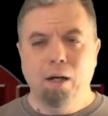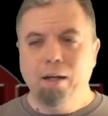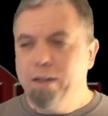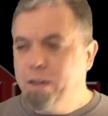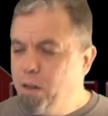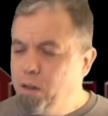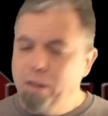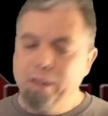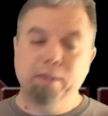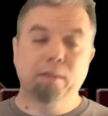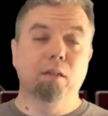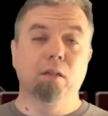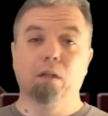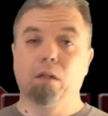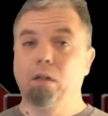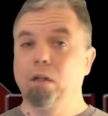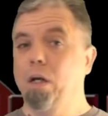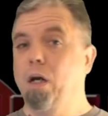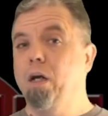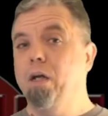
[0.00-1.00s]
I collected a
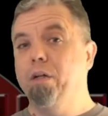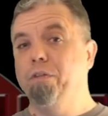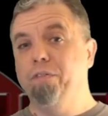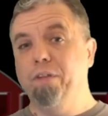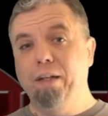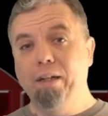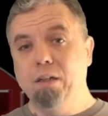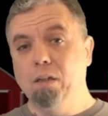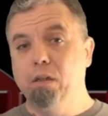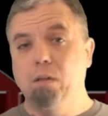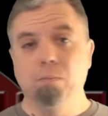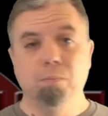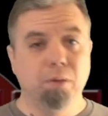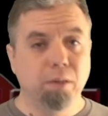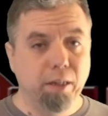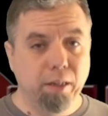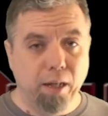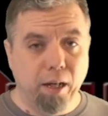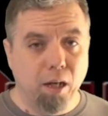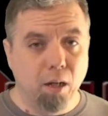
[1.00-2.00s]
lot of
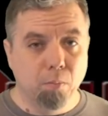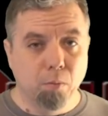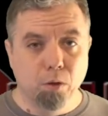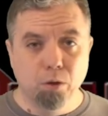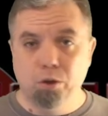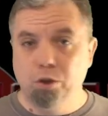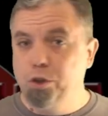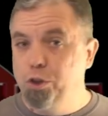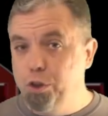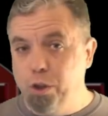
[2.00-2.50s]
incomplete hammers